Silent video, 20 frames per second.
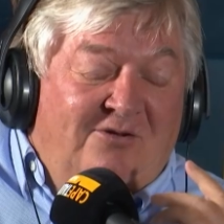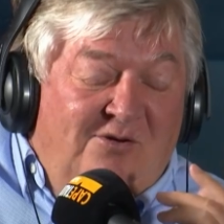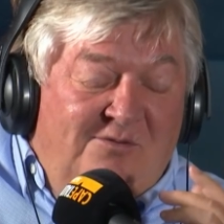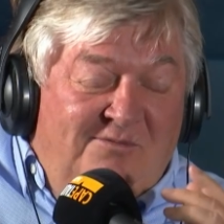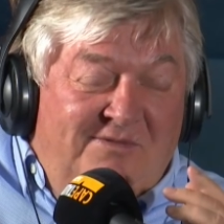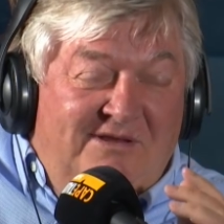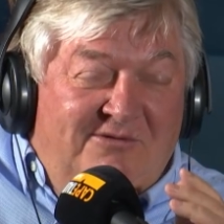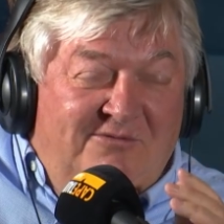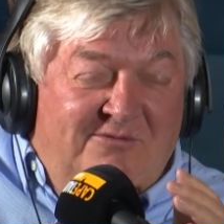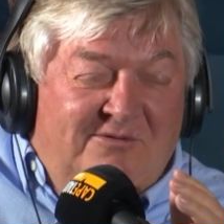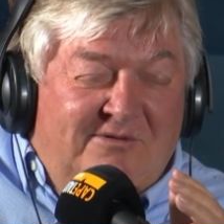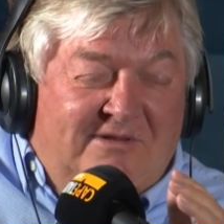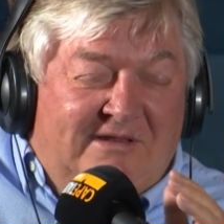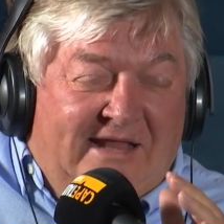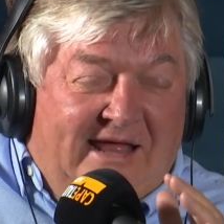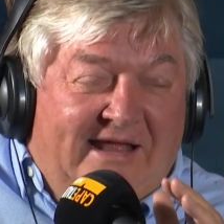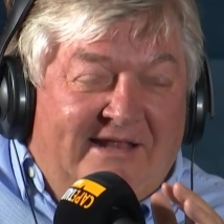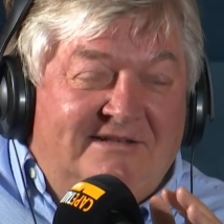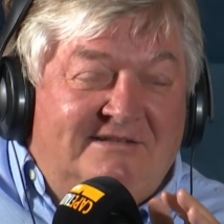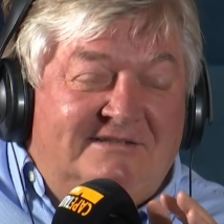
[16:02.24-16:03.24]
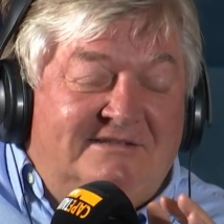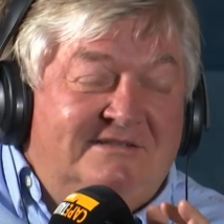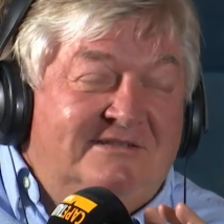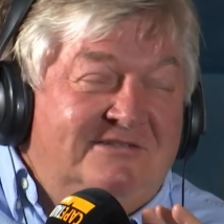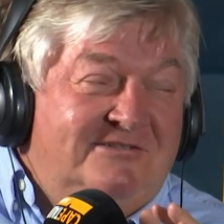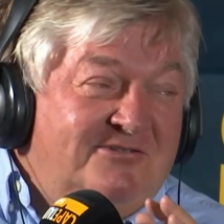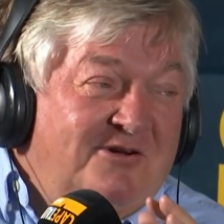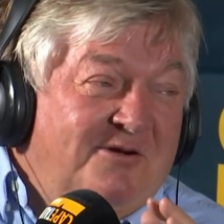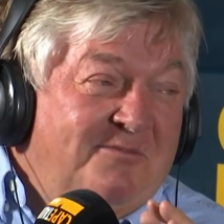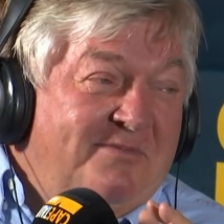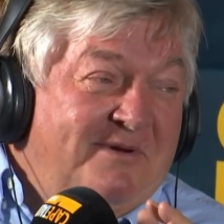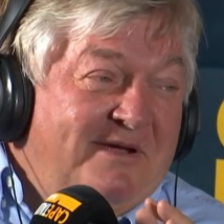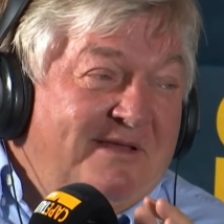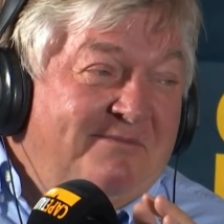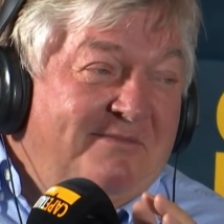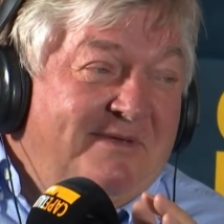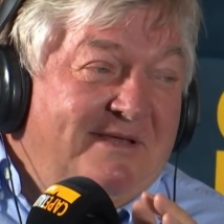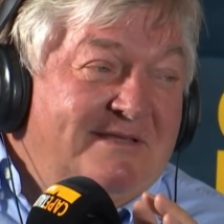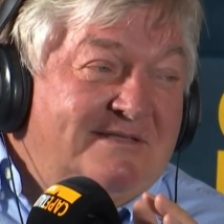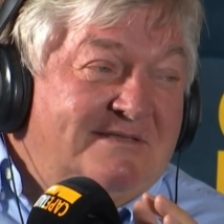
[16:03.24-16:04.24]
normally, lunch in
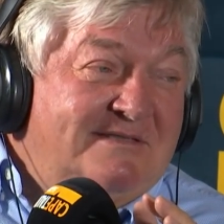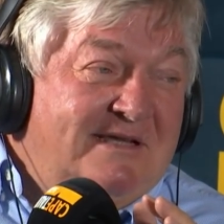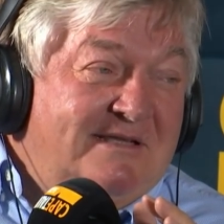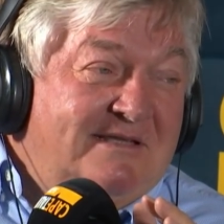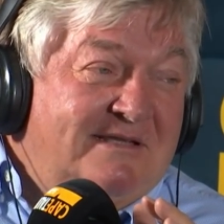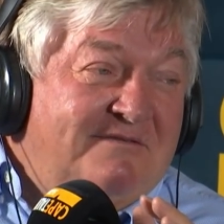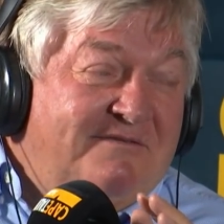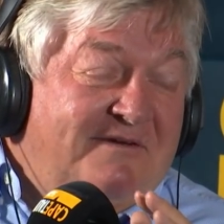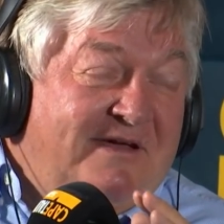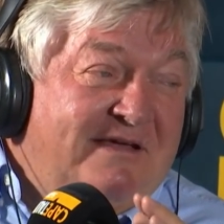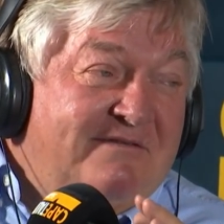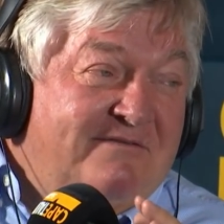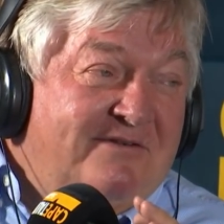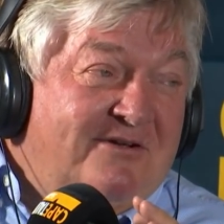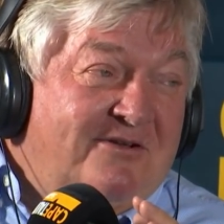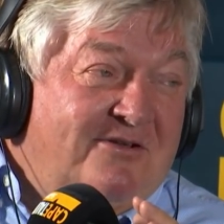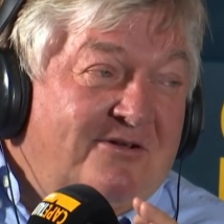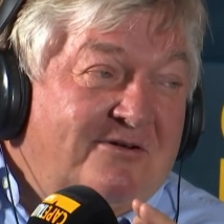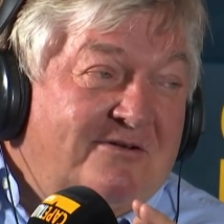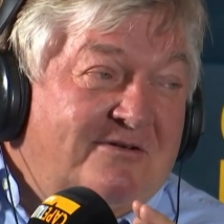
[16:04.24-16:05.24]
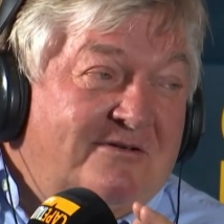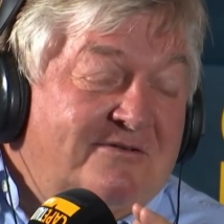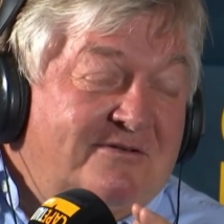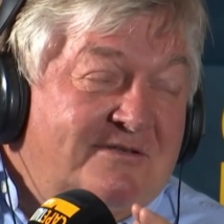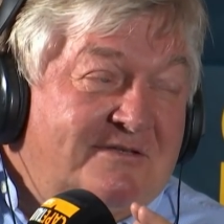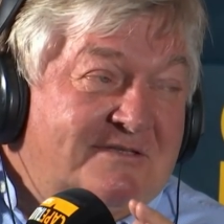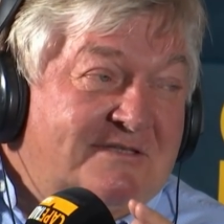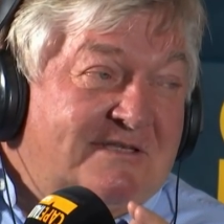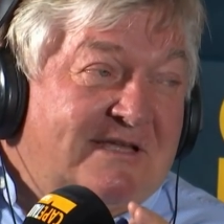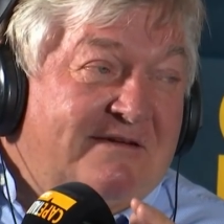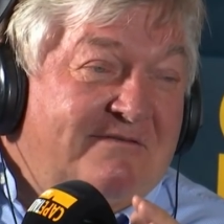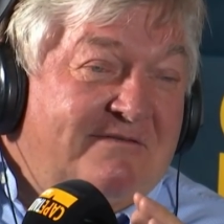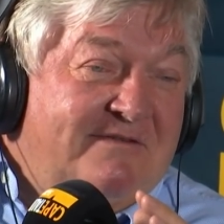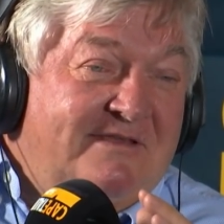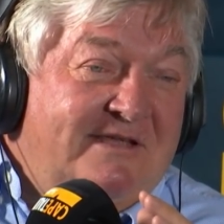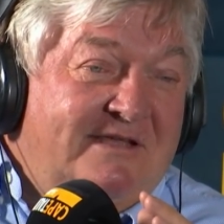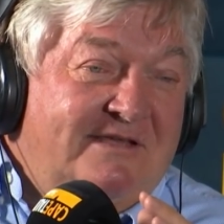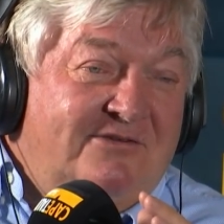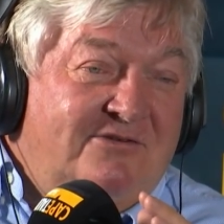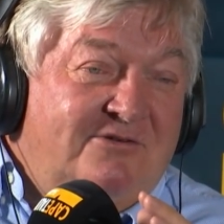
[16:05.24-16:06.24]
ShopRite means that at 5 o'clock you discover
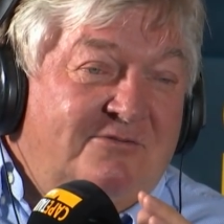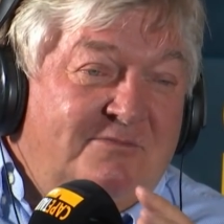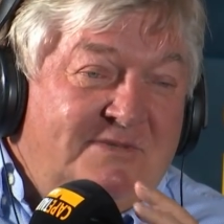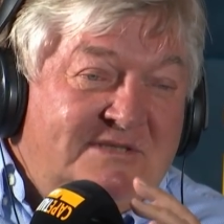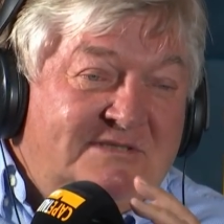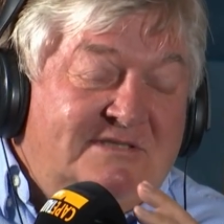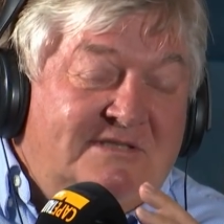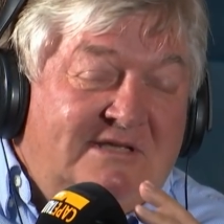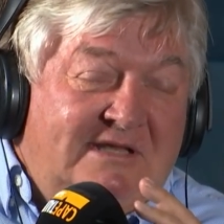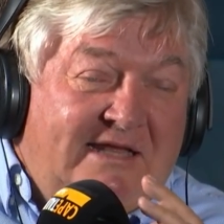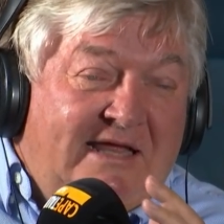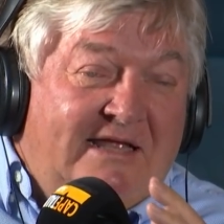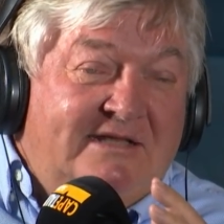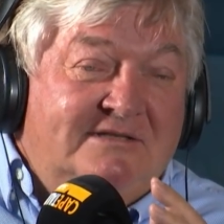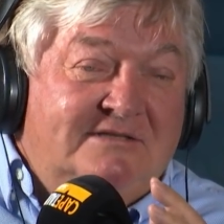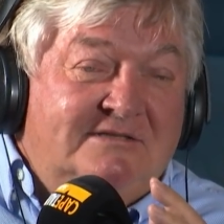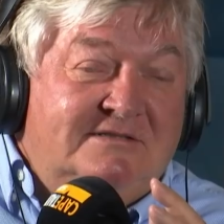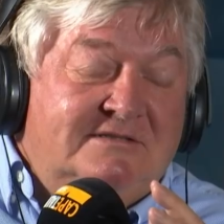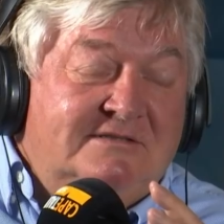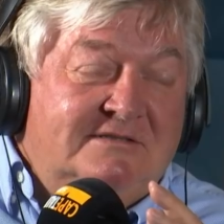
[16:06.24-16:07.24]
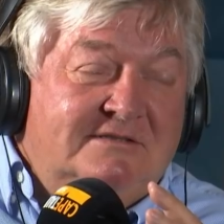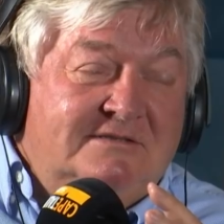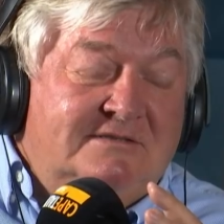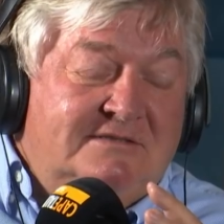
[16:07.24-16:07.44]
that you missed the lunch.